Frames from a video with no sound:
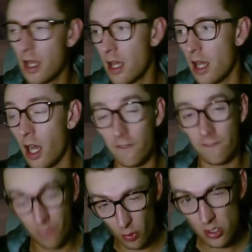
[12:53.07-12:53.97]

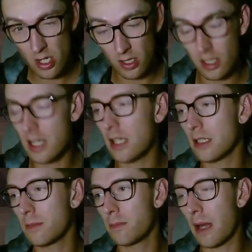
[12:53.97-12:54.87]
Unfortunately,
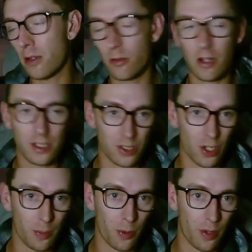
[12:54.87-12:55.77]
battlegrounds don't
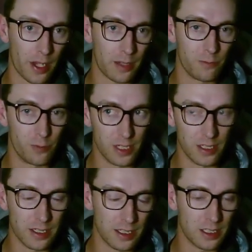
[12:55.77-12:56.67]
apply really
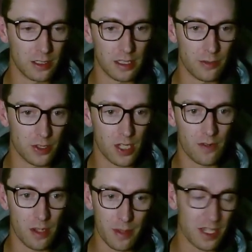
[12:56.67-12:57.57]
until level 70
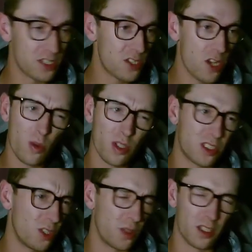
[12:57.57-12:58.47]
because no one's
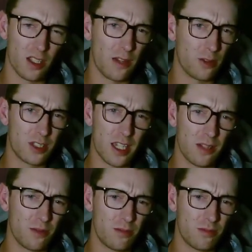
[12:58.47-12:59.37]
doing the level 10
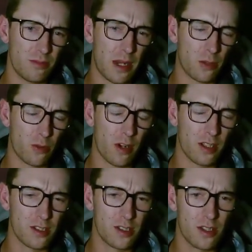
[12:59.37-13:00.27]
battlegrounds.